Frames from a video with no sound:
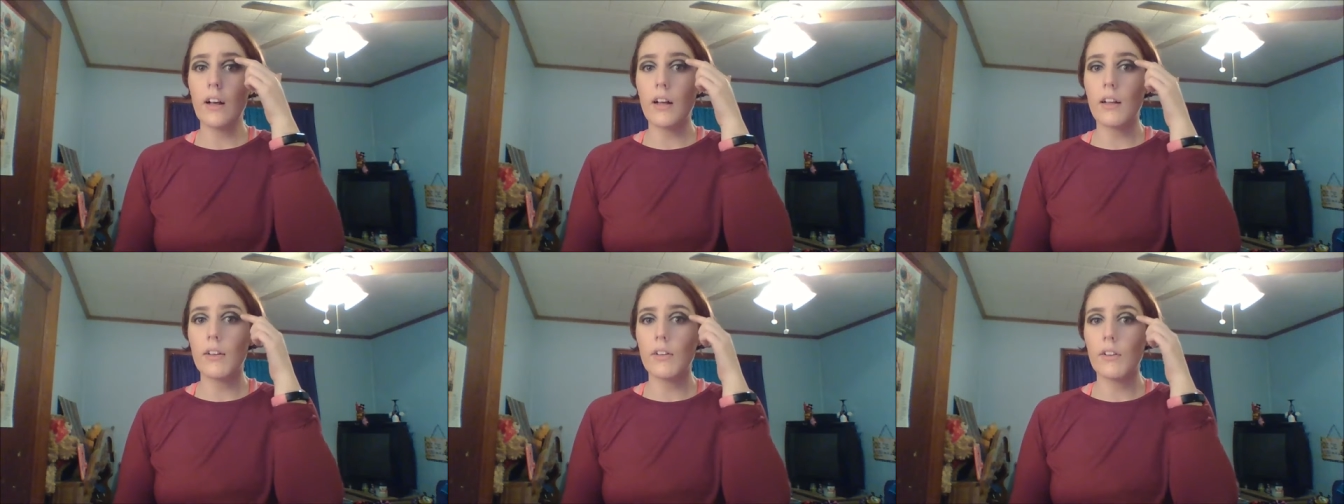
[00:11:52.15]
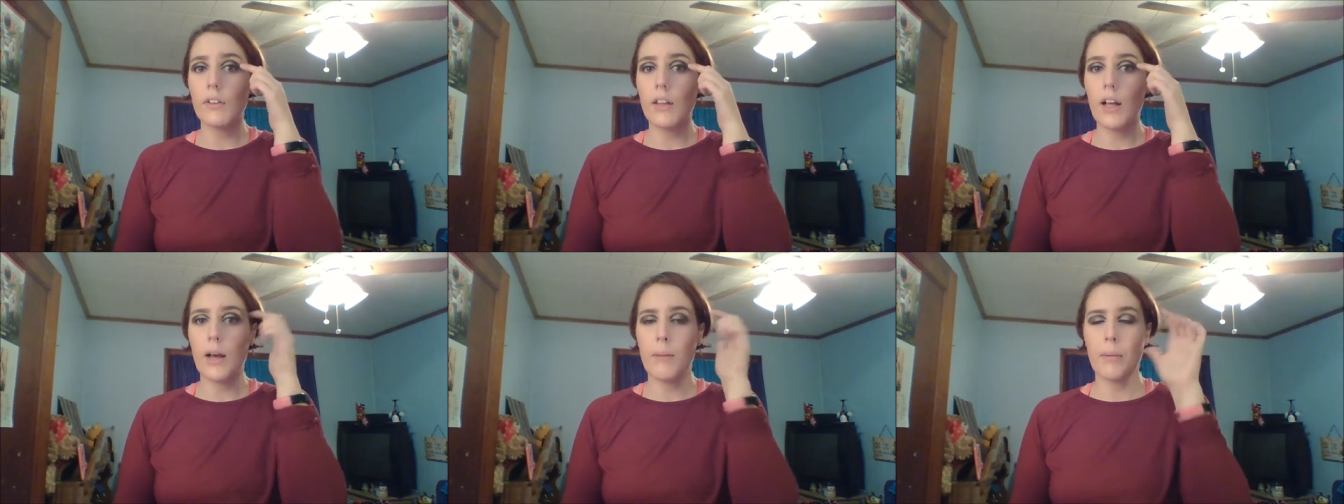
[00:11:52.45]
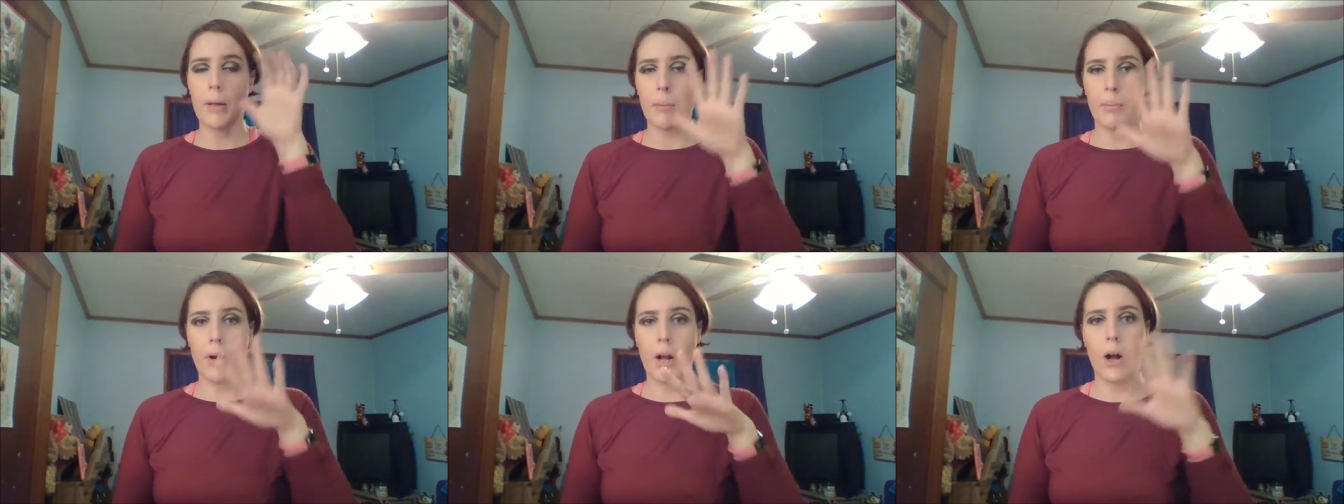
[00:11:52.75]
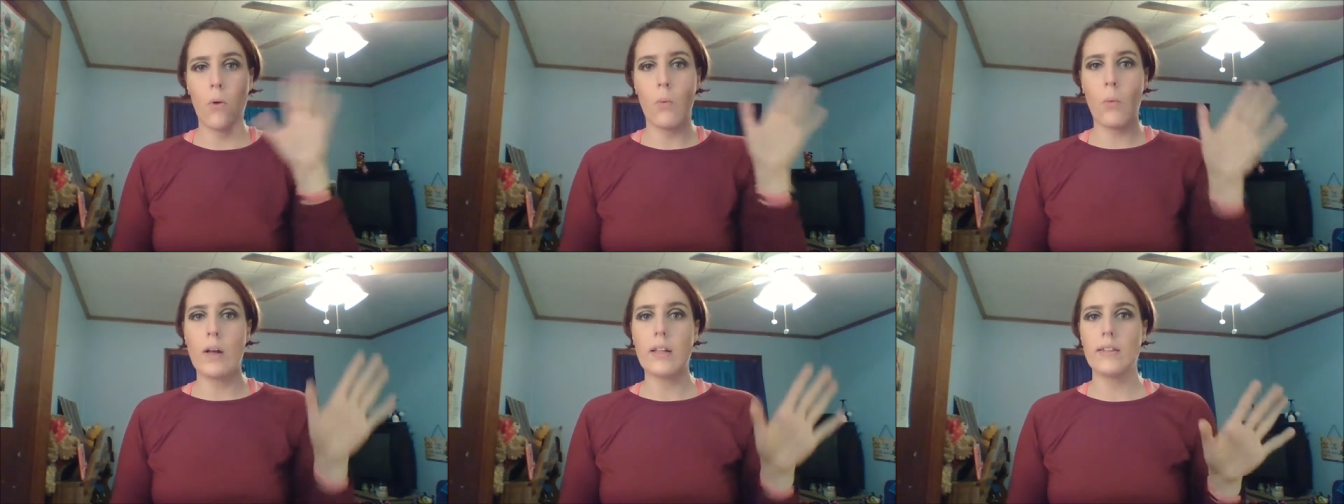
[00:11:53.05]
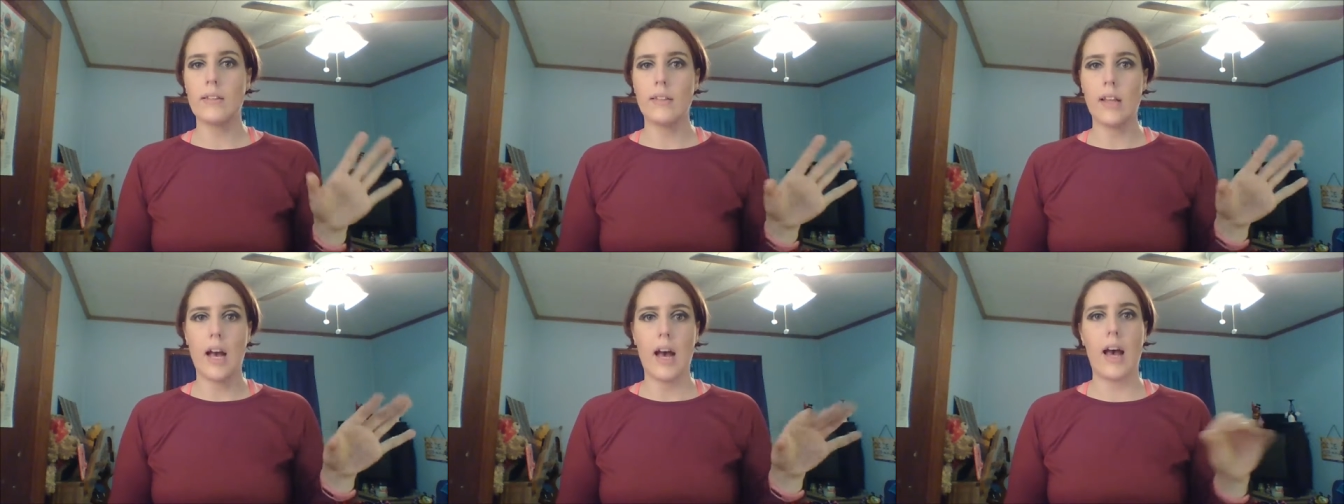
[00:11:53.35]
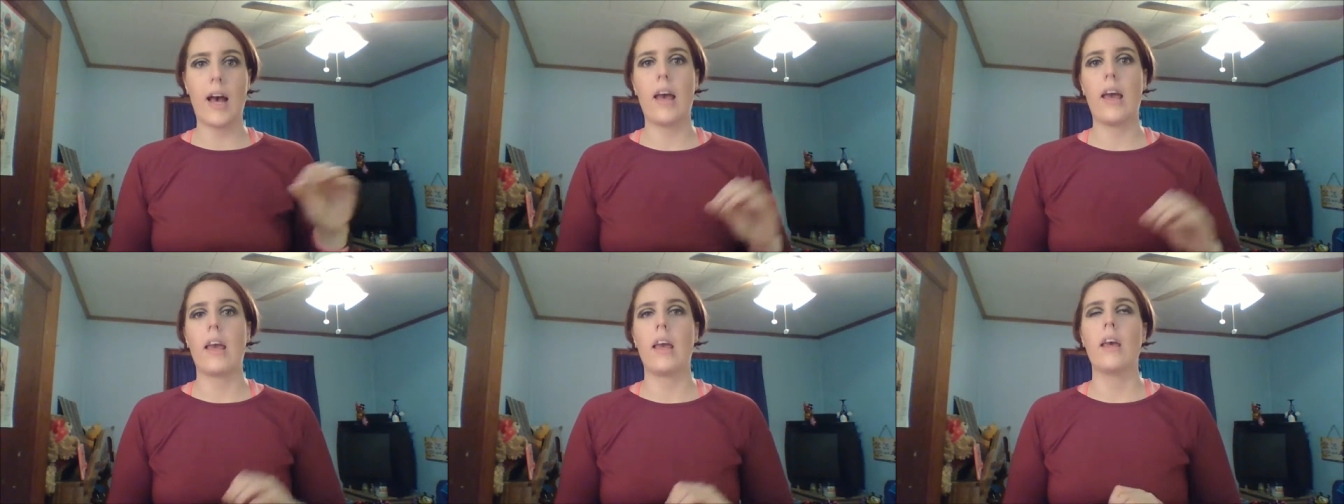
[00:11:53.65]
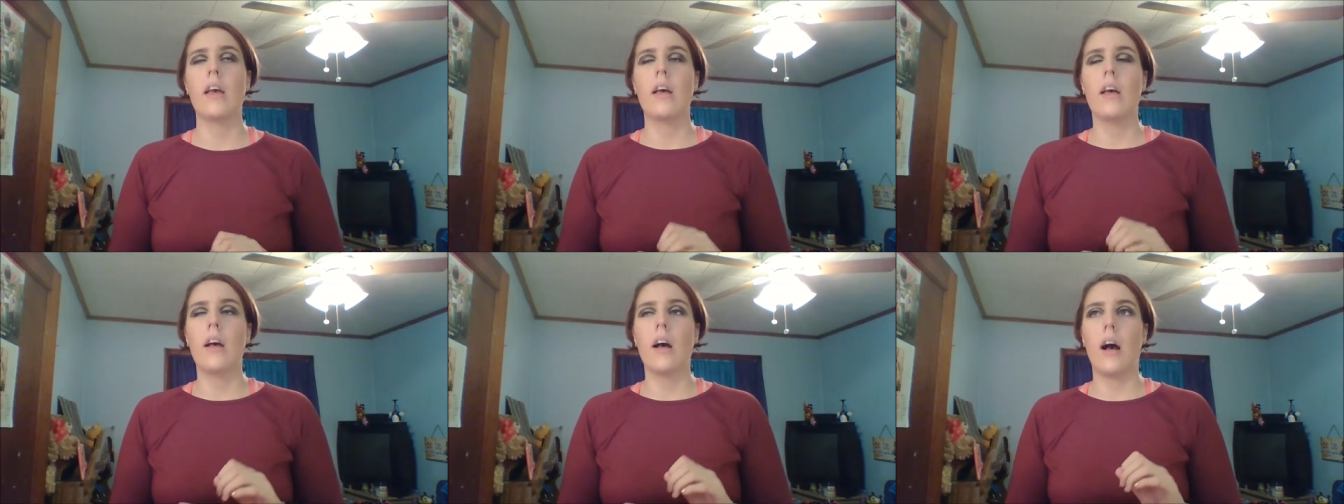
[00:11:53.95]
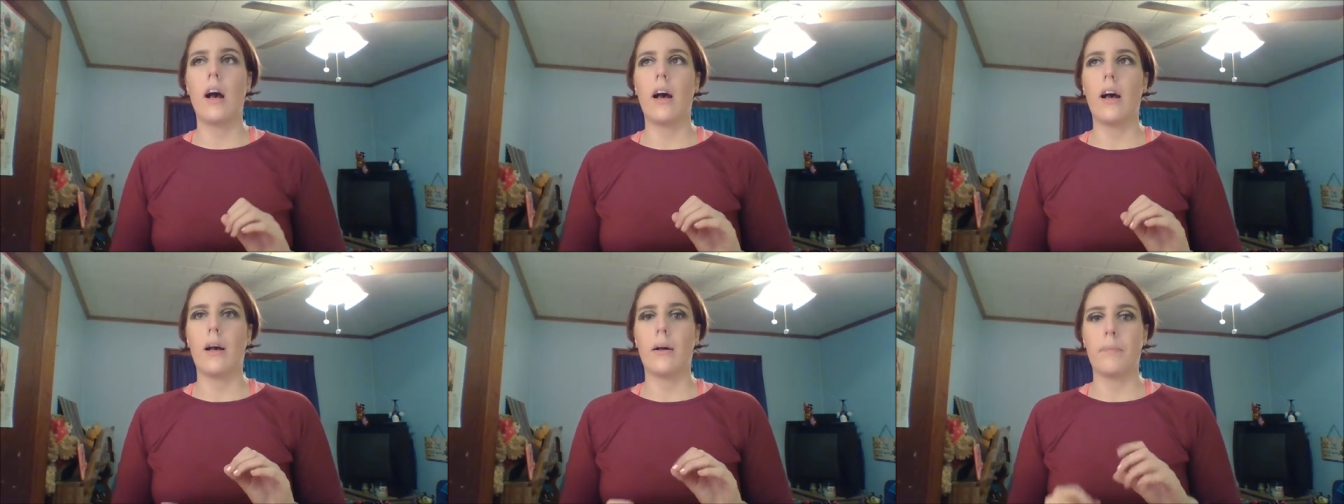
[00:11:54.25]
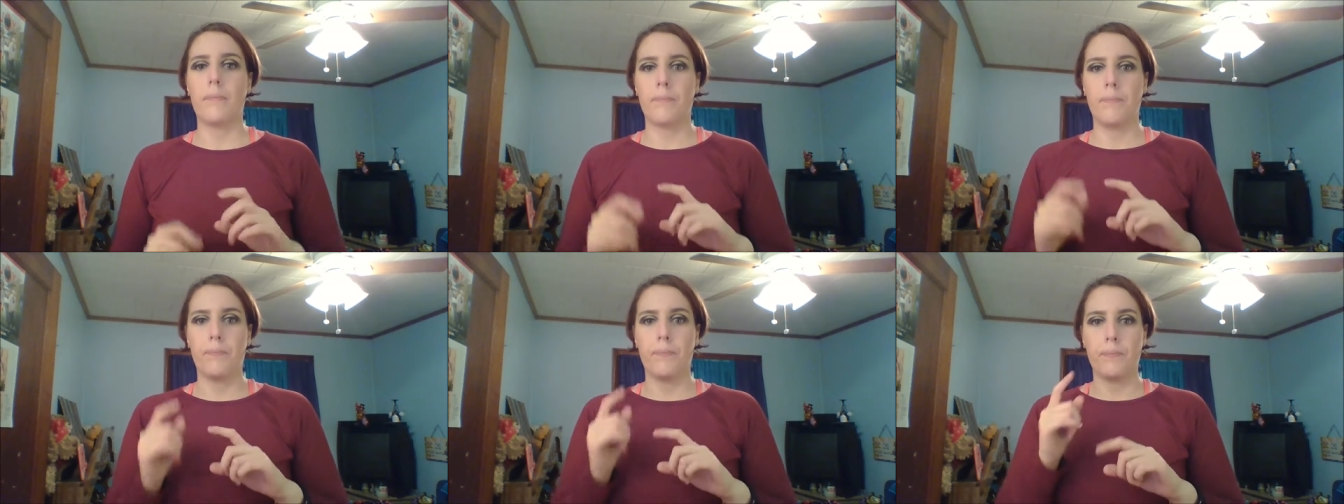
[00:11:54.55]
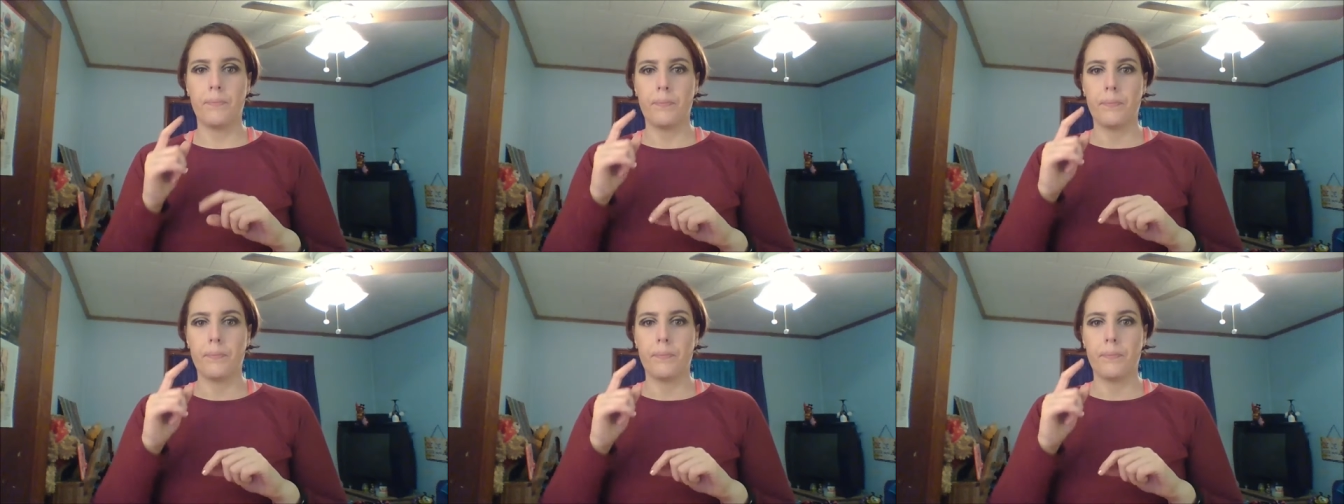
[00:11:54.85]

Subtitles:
underline my brow once I kind